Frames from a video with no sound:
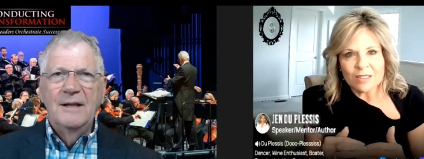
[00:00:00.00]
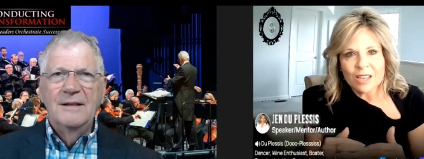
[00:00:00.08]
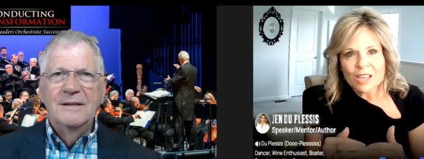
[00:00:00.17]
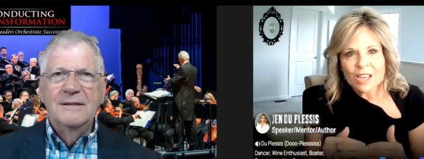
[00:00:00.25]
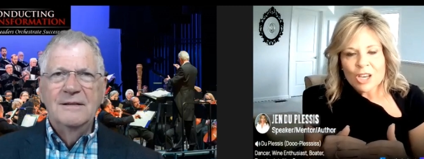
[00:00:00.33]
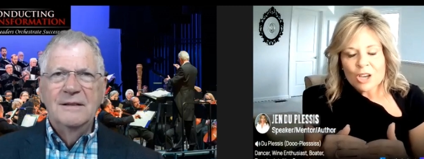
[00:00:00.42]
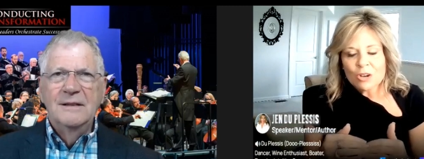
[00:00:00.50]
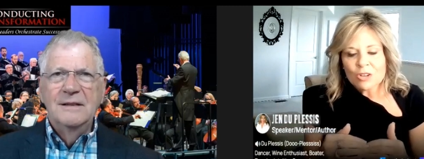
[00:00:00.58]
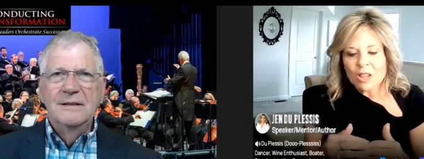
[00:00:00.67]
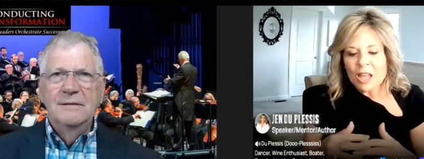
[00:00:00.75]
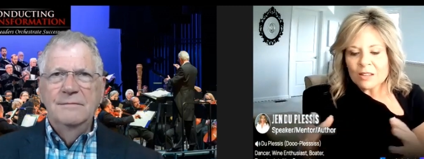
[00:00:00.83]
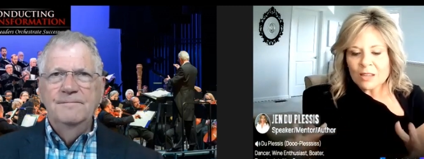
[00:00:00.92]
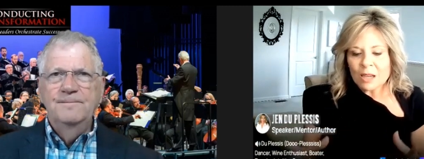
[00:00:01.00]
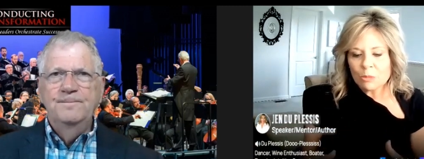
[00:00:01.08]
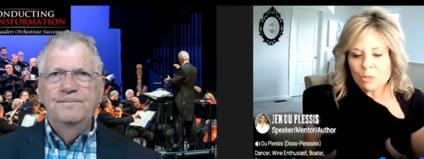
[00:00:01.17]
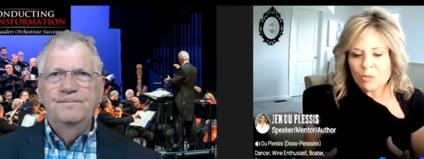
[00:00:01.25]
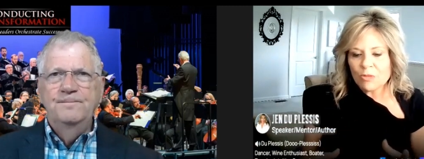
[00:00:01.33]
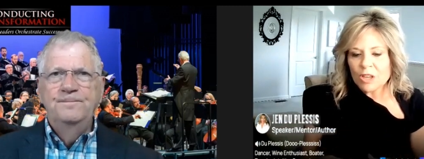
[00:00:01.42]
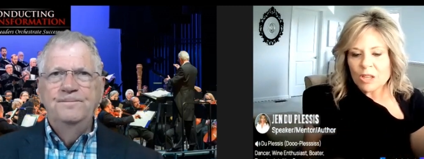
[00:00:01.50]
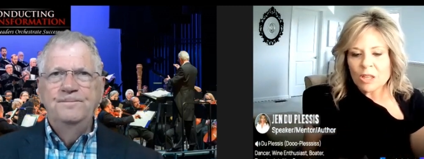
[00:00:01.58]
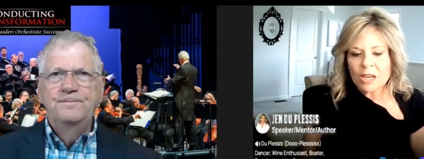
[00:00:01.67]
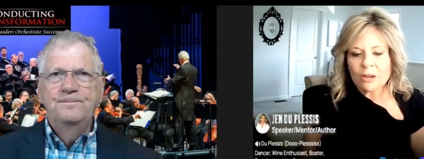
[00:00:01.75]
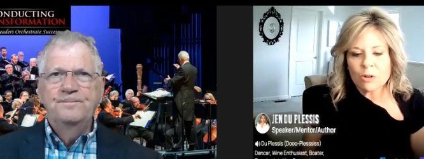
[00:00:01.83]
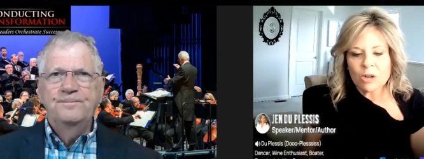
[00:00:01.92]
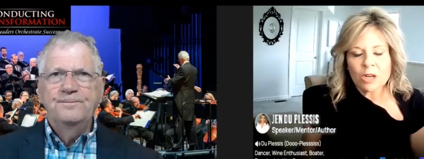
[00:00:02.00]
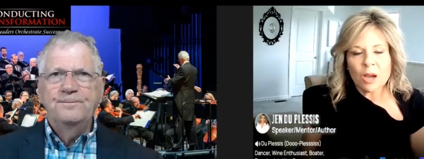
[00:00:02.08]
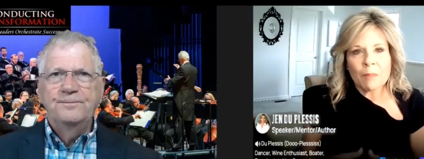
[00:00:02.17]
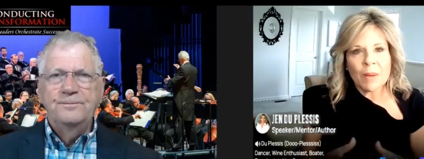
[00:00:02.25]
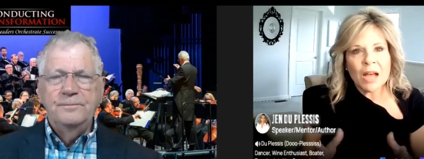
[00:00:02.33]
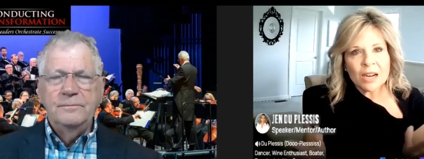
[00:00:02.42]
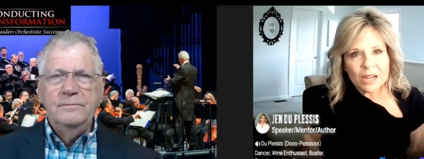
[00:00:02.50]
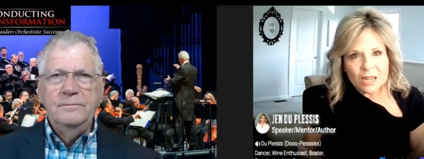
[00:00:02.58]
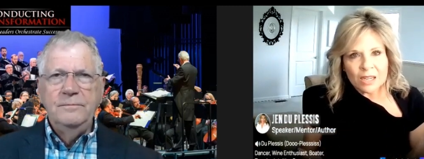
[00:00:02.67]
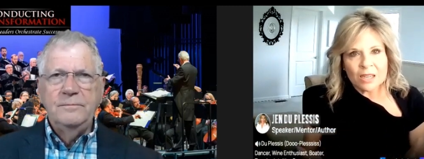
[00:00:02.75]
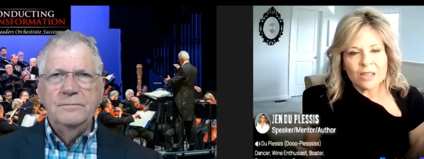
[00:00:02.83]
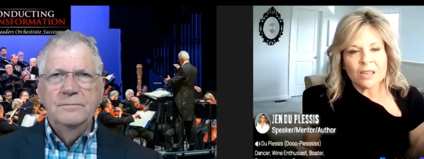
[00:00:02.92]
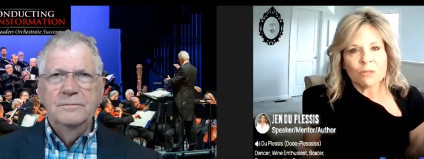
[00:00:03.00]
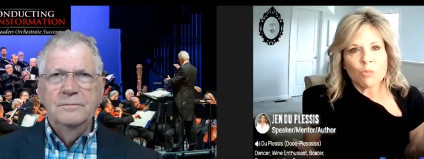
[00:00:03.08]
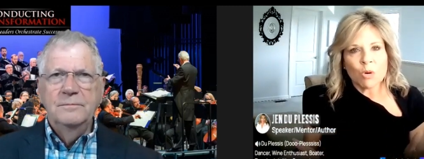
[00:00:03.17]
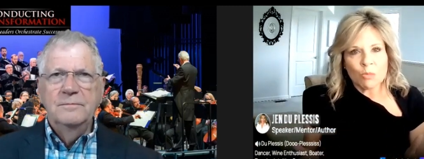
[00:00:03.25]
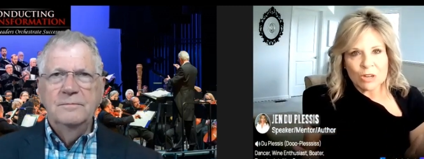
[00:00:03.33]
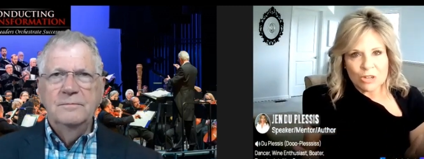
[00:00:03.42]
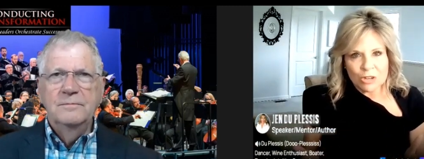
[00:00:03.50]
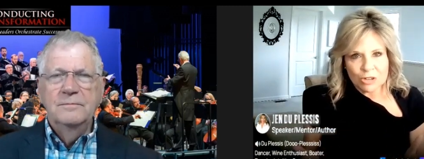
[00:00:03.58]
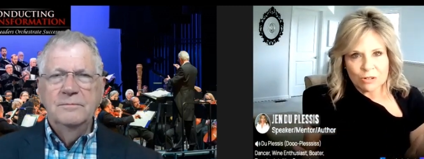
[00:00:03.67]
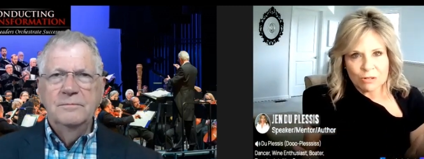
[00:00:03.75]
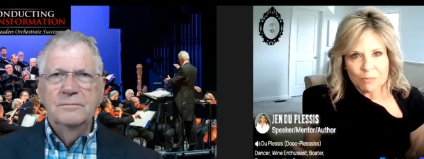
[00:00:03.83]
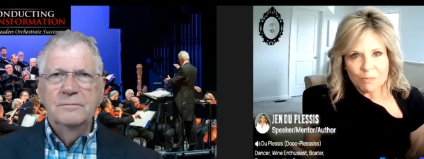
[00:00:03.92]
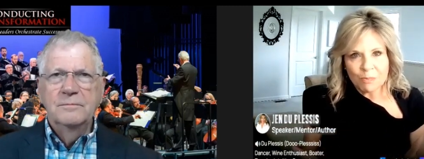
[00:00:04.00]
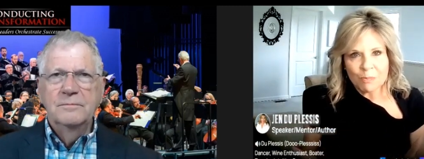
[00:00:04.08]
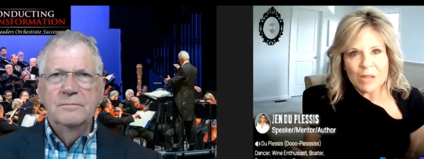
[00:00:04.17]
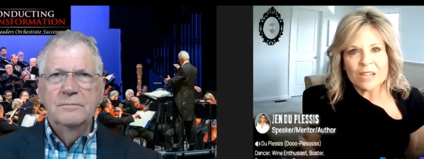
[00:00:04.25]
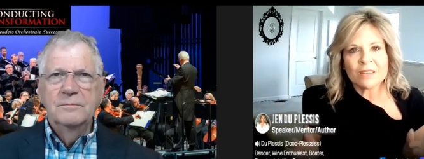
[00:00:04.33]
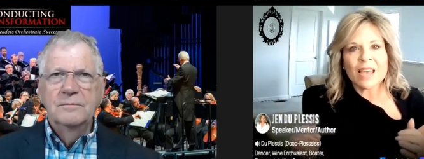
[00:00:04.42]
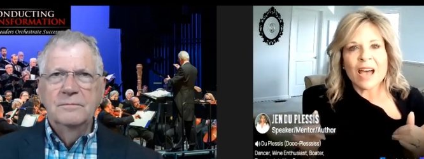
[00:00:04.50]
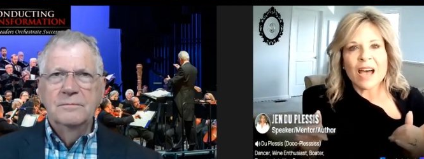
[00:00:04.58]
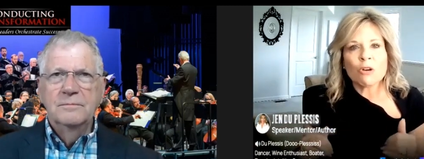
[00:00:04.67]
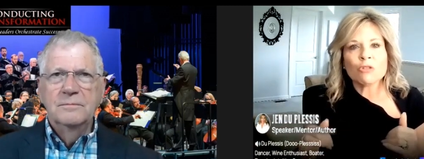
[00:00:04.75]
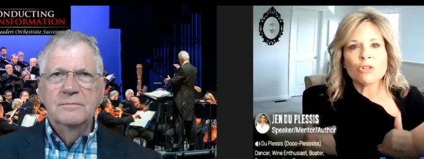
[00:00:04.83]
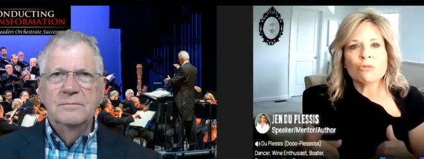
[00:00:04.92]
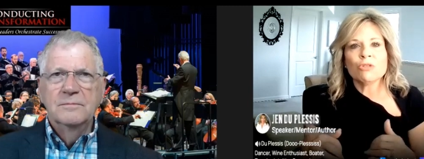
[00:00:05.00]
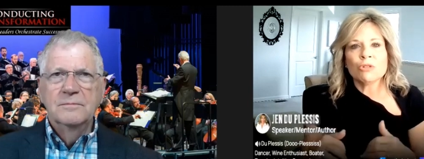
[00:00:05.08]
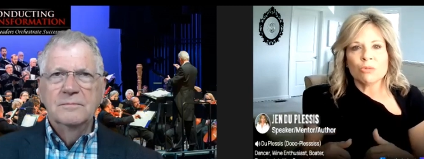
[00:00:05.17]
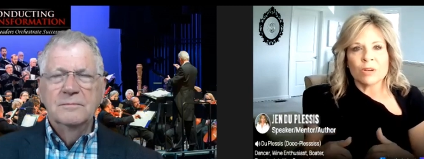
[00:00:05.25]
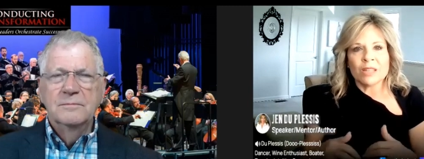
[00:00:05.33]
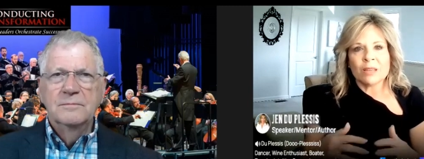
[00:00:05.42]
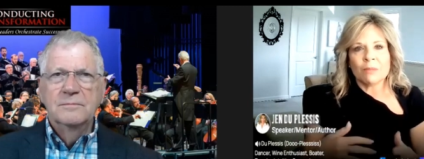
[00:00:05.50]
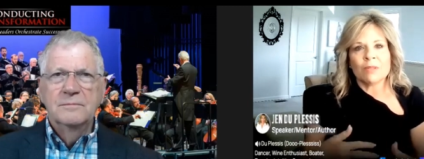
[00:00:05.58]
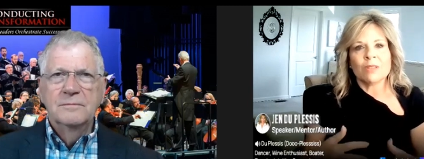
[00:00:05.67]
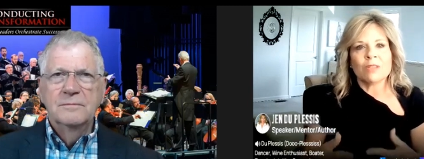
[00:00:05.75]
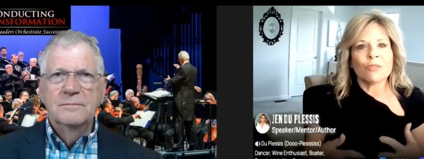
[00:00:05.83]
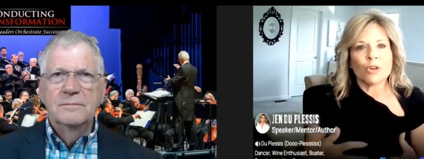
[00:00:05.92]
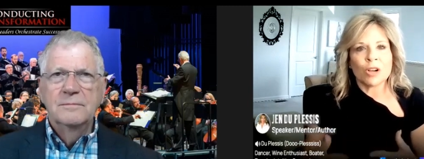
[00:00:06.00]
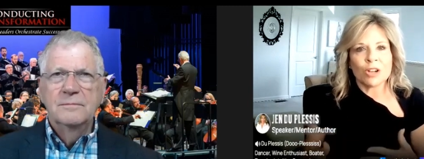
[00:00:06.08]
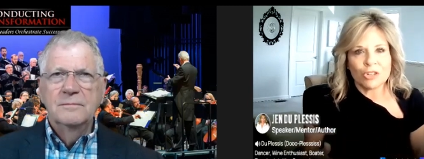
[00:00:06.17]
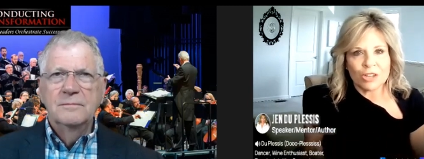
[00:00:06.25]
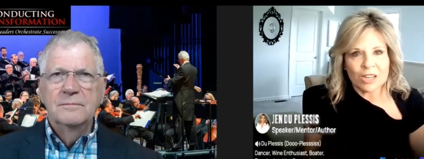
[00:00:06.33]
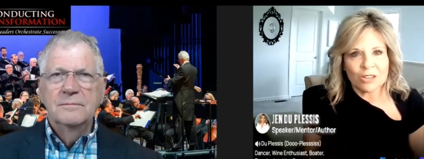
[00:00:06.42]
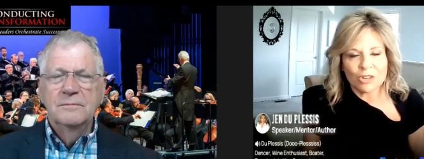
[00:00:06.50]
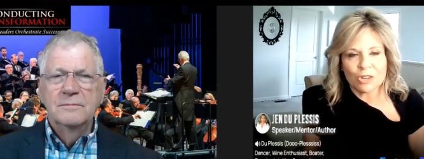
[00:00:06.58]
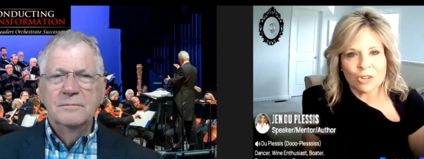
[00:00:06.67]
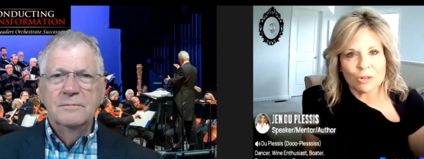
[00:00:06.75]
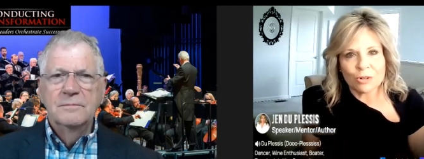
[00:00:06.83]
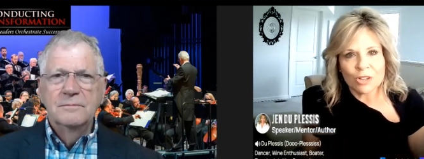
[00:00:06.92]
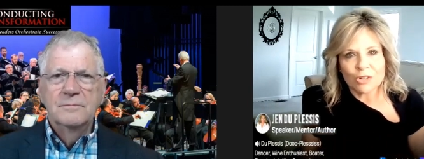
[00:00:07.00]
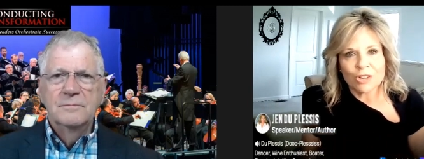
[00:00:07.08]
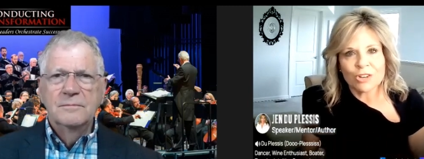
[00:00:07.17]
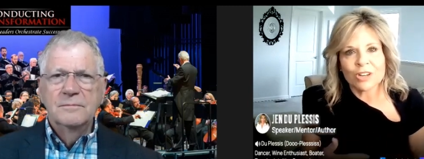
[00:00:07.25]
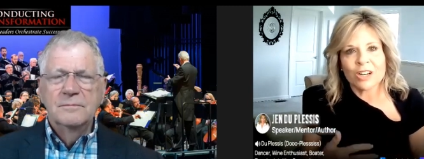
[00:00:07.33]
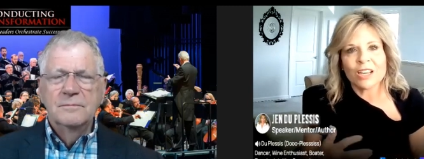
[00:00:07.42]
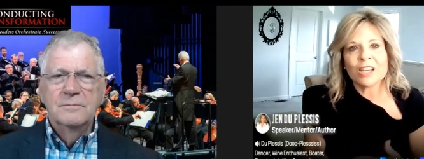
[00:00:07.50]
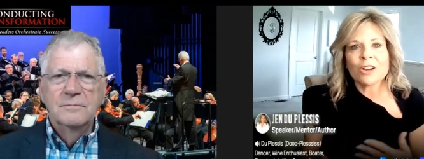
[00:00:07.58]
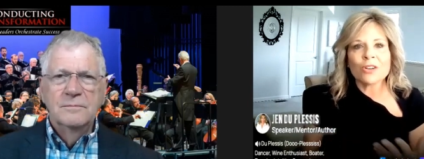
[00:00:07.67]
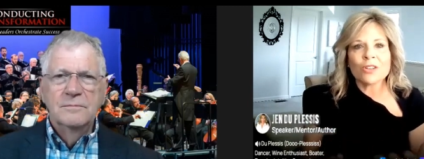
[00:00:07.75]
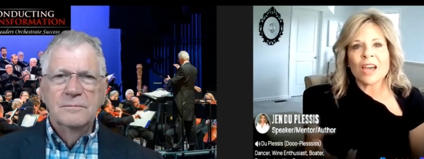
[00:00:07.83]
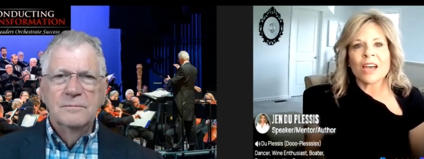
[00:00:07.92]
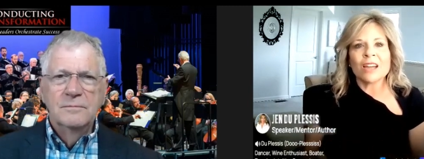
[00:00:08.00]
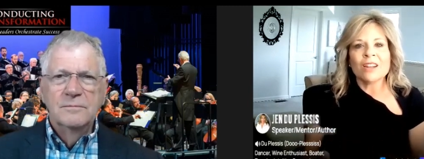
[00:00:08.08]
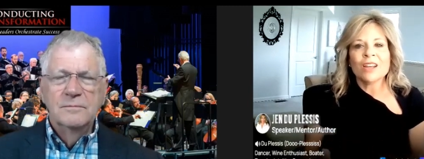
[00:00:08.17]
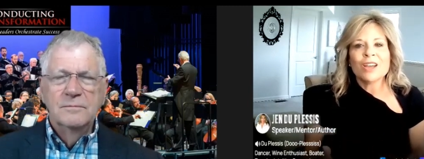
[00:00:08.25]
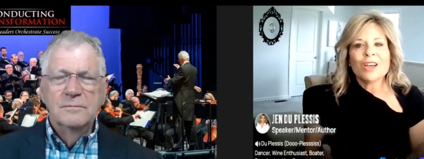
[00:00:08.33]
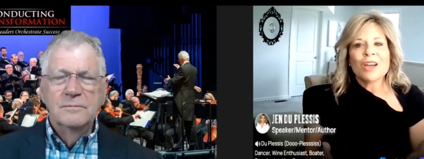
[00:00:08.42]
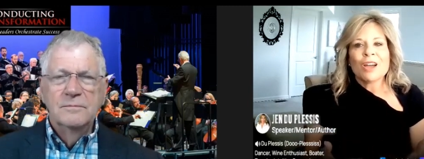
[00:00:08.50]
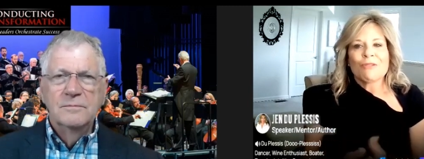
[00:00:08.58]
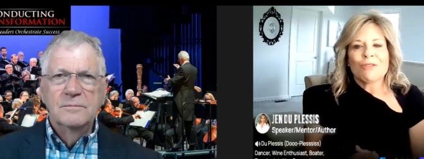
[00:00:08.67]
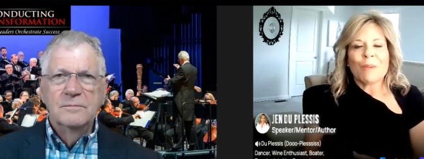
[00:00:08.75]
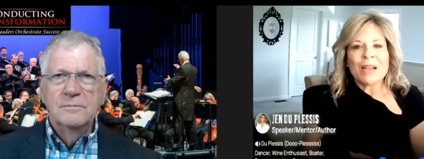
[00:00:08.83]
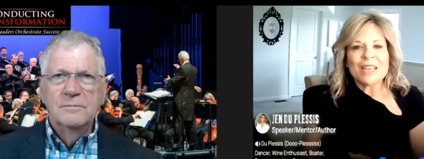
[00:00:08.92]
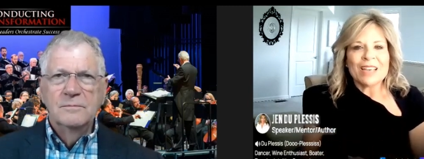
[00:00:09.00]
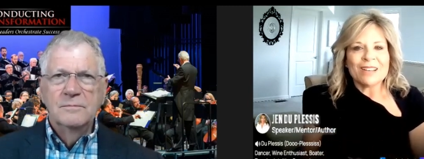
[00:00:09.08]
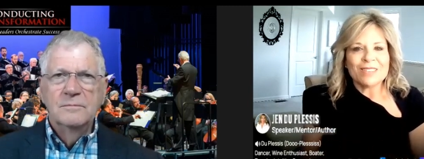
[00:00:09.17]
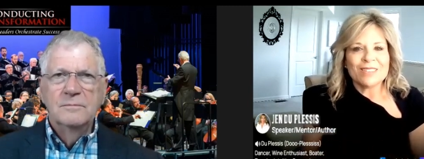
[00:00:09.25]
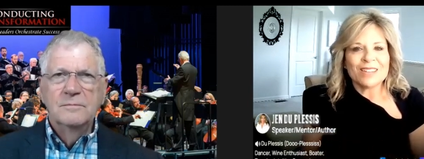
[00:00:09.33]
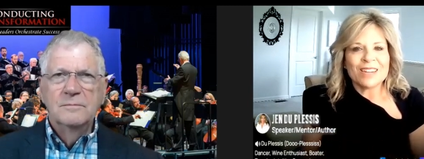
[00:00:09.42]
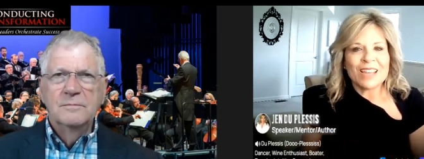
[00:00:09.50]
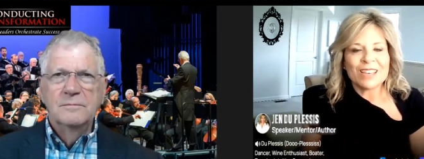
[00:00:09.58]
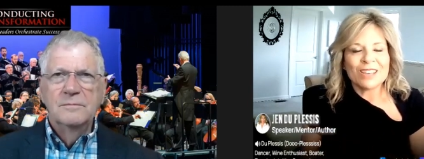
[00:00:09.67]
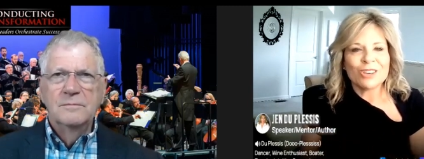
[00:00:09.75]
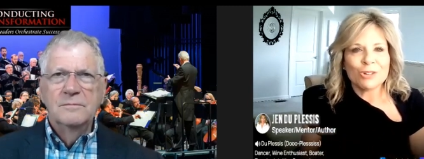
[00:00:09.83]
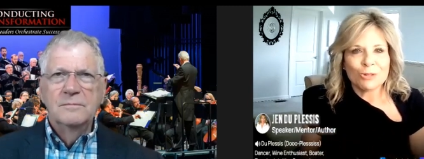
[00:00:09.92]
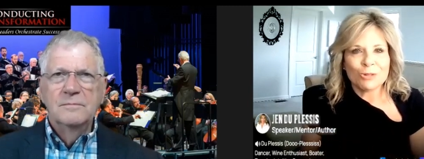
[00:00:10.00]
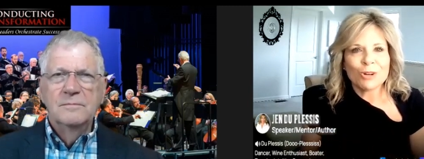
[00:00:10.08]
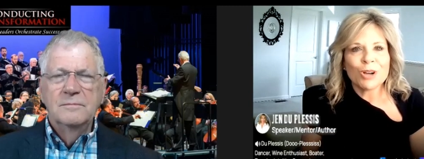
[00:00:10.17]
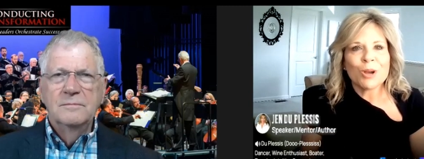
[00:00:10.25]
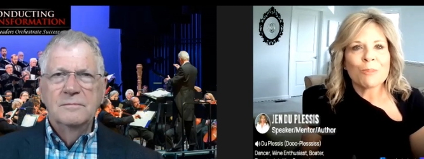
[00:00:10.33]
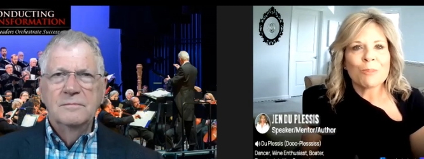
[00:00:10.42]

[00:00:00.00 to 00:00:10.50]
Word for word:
Speaker 1: is a lot of times we feel like we're a commodity in what we do, but it's how you do it that differentiates you. And so you're going to hear that from my guest today, Hugh